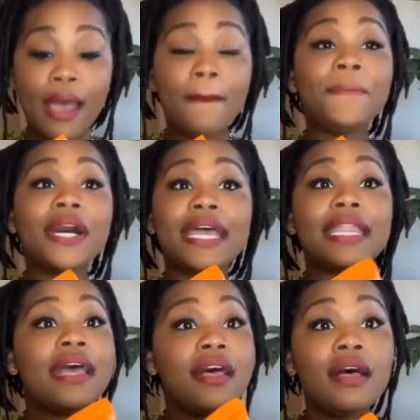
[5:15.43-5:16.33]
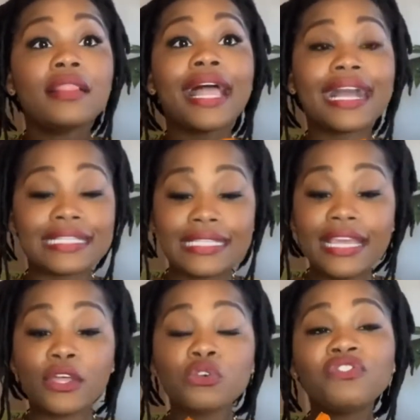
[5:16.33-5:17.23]
But like I said,
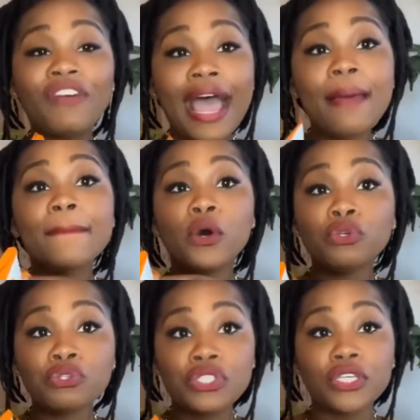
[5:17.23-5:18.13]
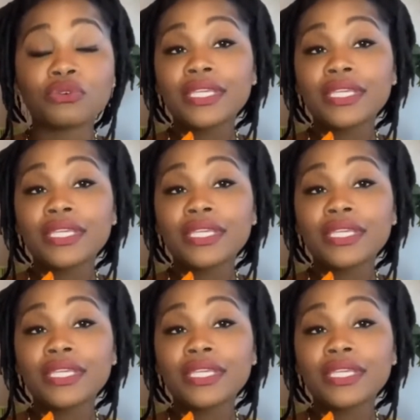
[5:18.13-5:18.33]
those fine motor skills.